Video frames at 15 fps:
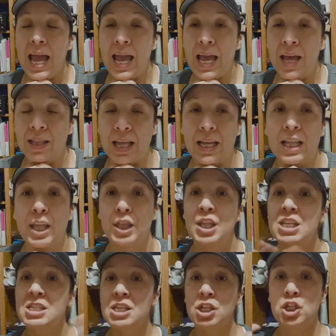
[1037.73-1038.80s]
like
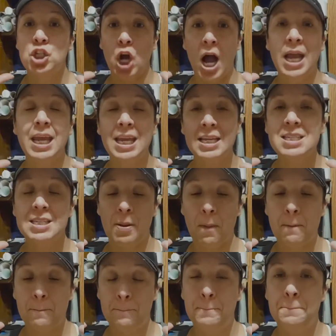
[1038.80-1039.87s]
this giant
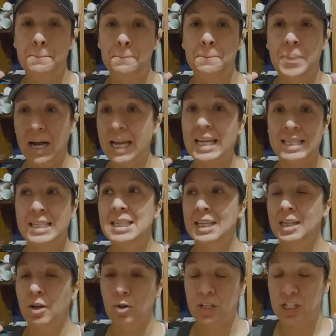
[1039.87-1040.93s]

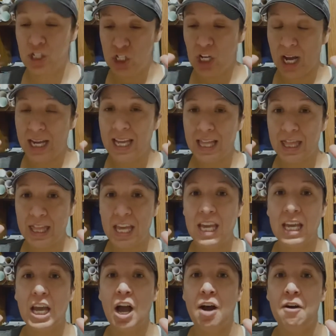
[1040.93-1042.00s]

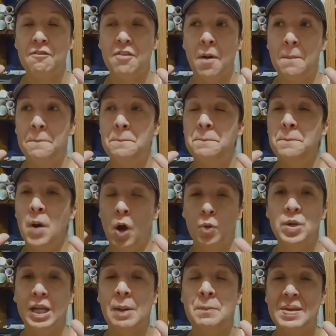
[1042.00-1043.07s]
thing of
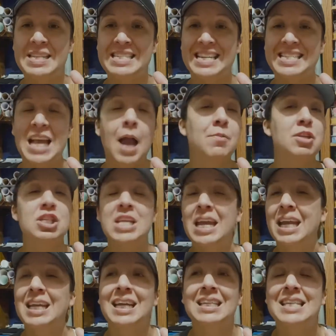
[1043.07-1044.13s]
owning a business. I'm just
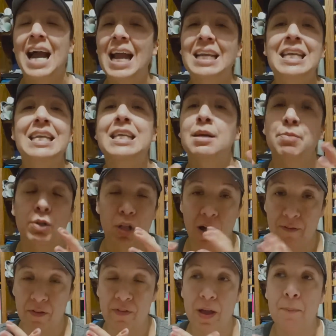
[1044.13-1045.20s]
taking a tiny nibble
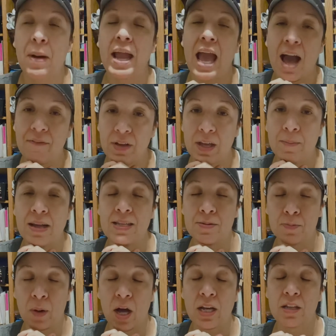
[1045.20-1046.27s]
off of it by having my
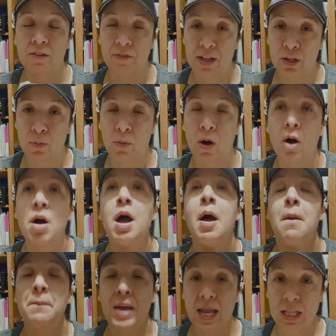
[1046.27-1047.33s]
spot in the vendor mall,
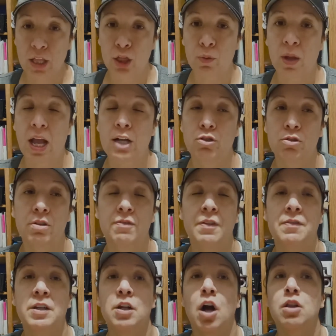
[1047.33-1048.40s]
paying the
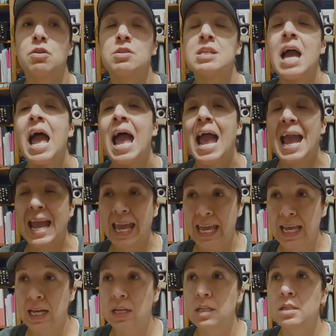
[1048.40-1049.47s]
$350
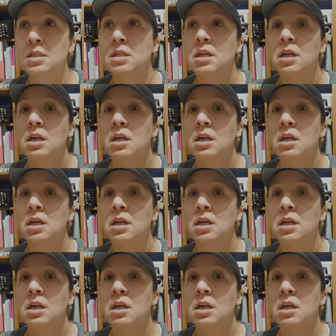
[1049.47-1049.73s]
and,